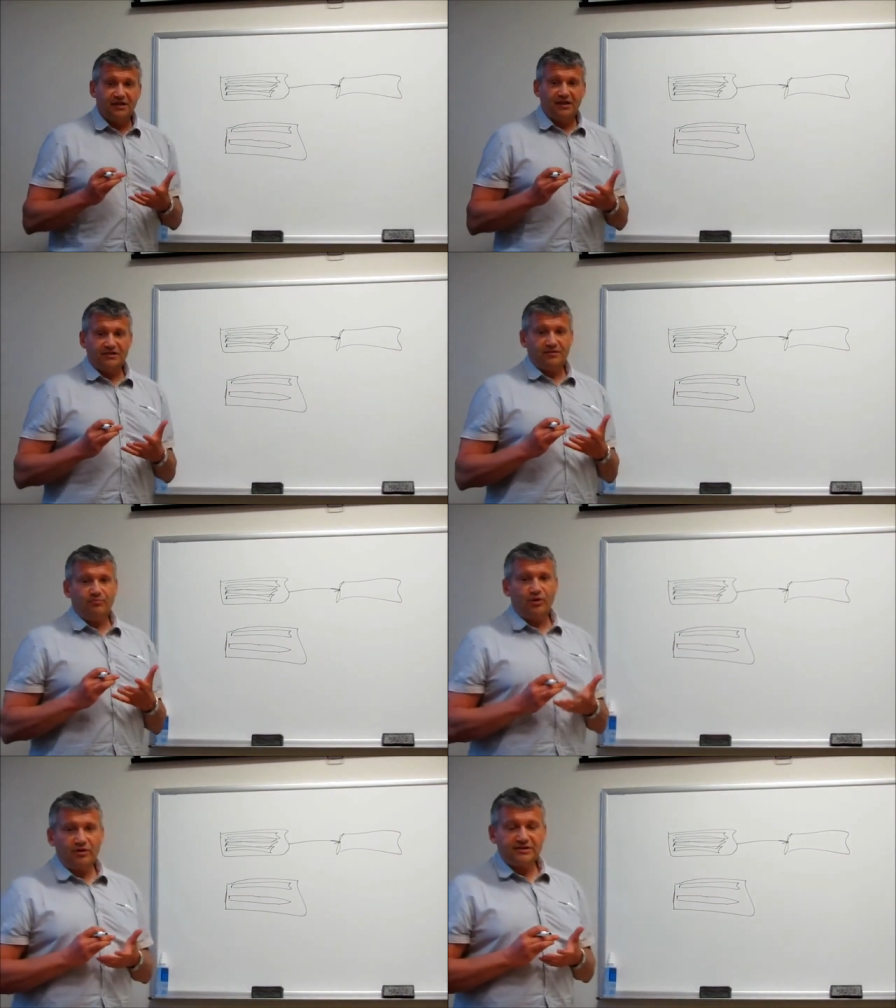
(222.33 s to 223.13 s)
as
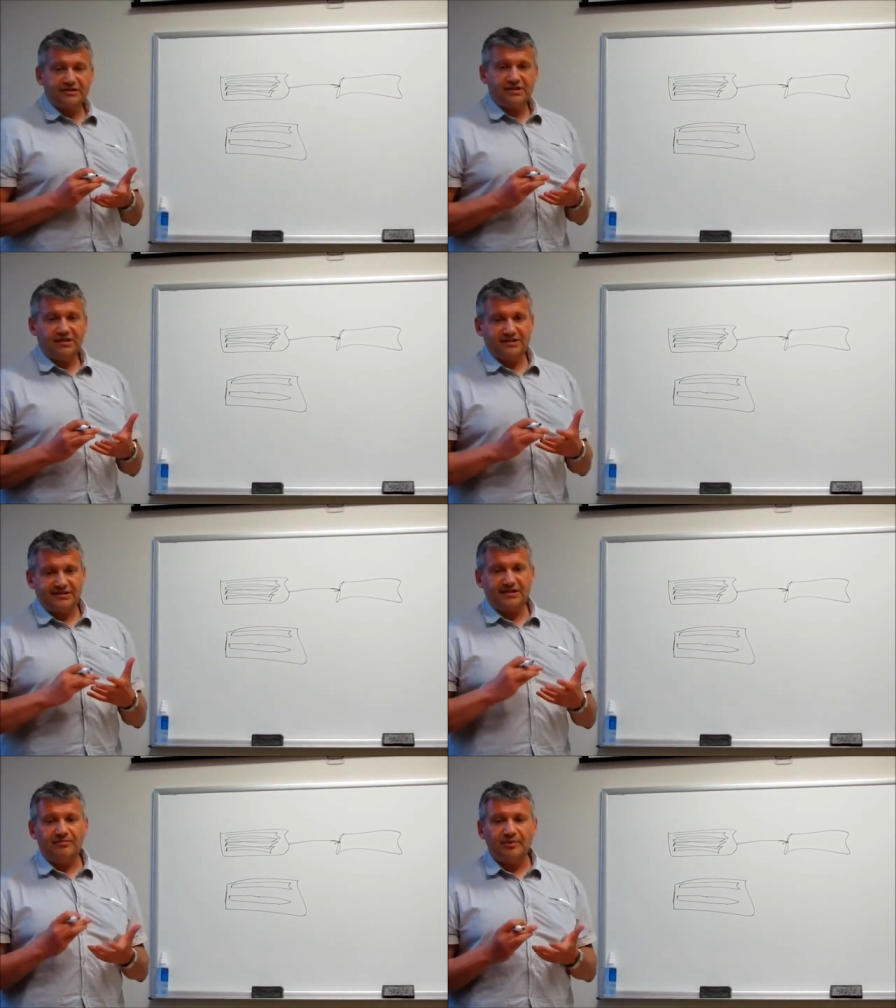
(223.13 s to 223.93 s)
a
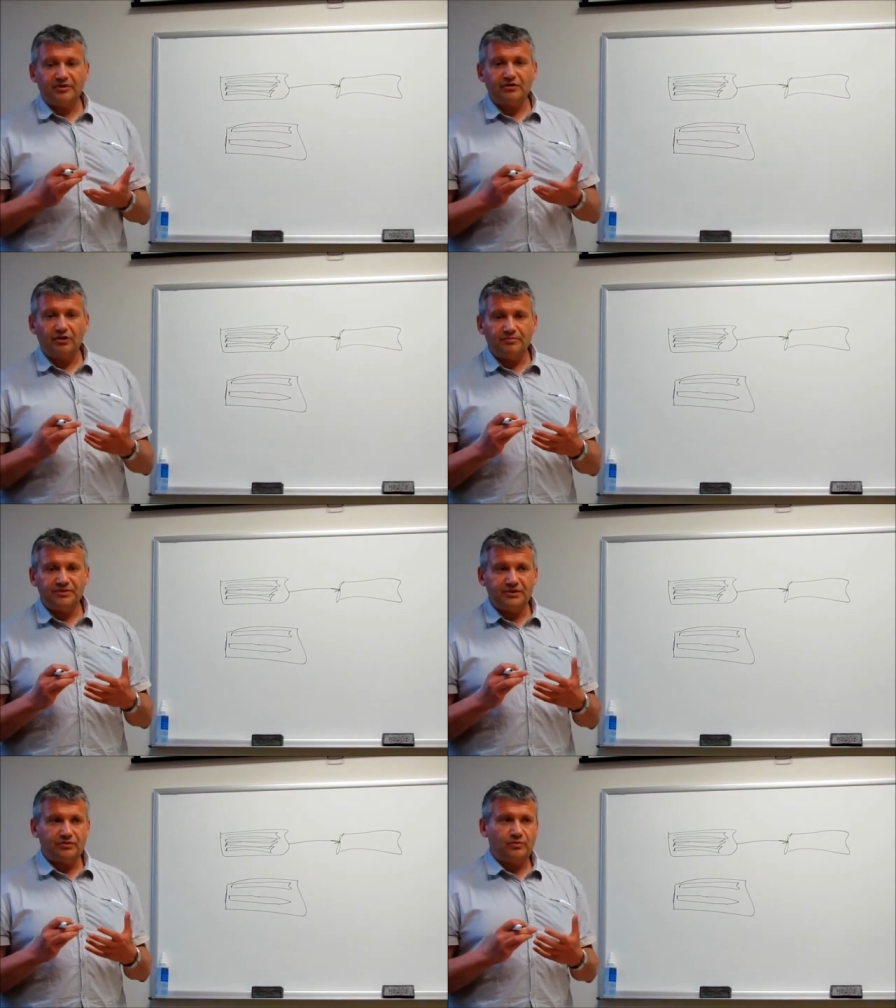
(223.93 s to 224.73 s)
separate
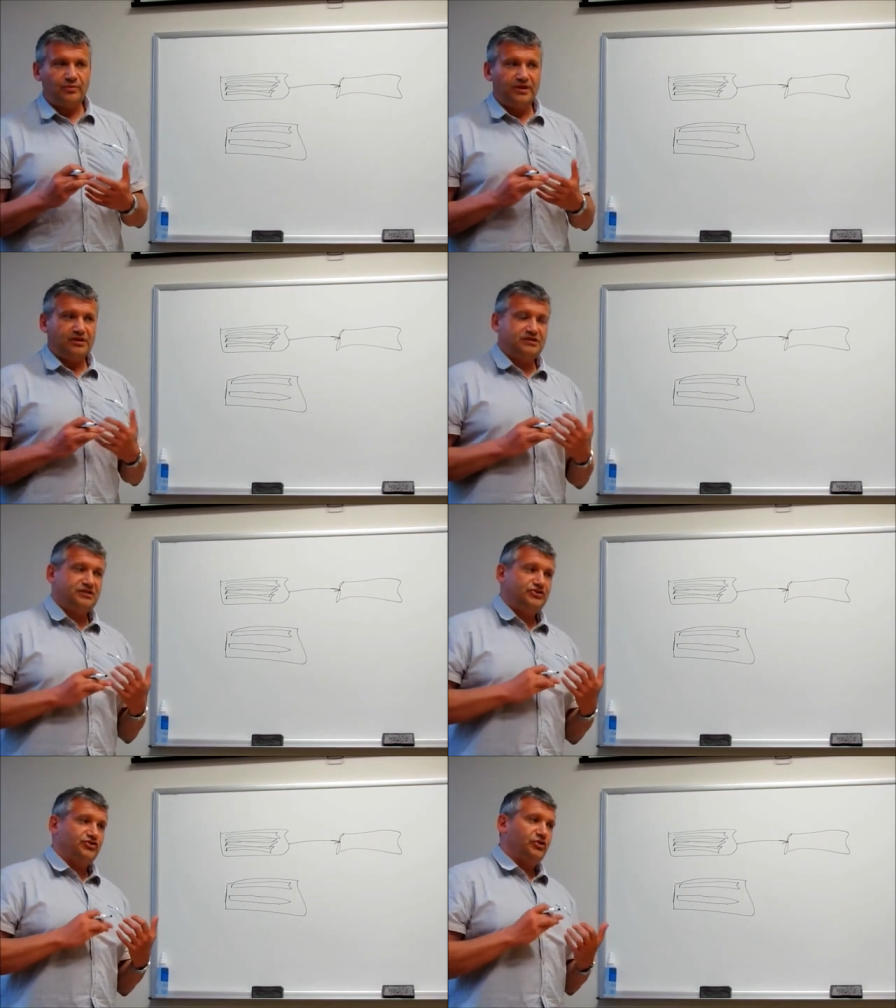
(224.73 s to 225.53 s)
object with
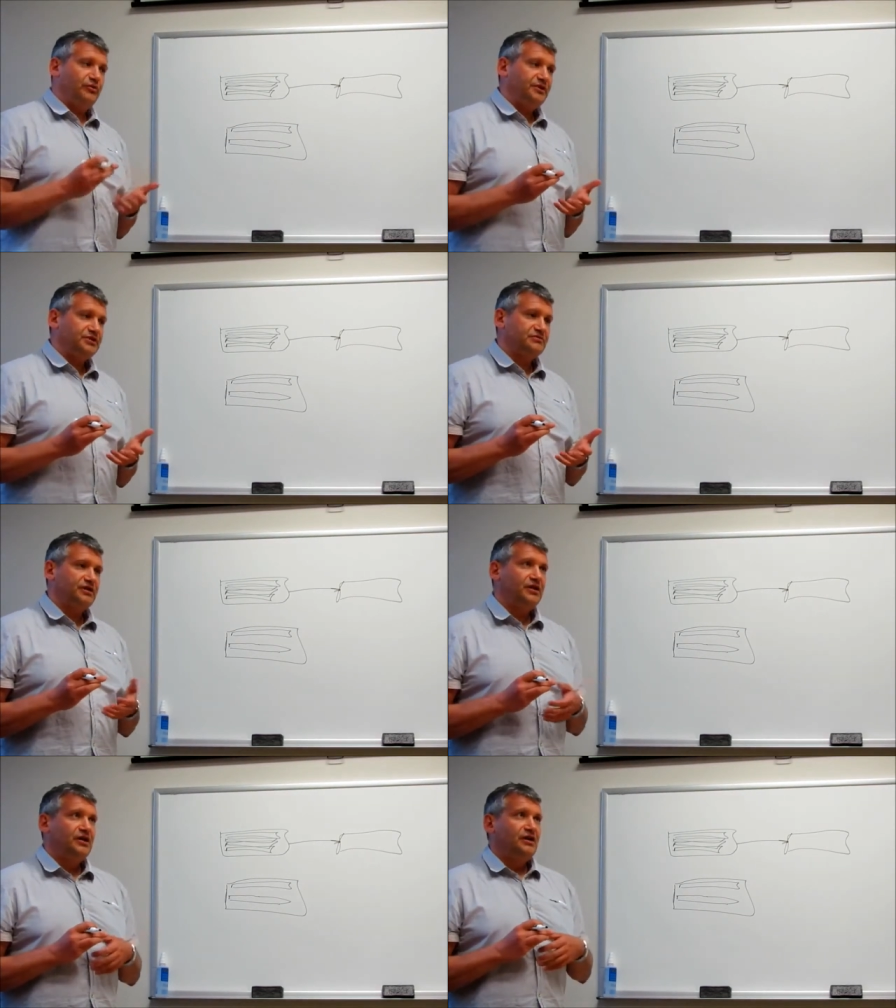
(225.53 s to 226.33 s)
its geometry,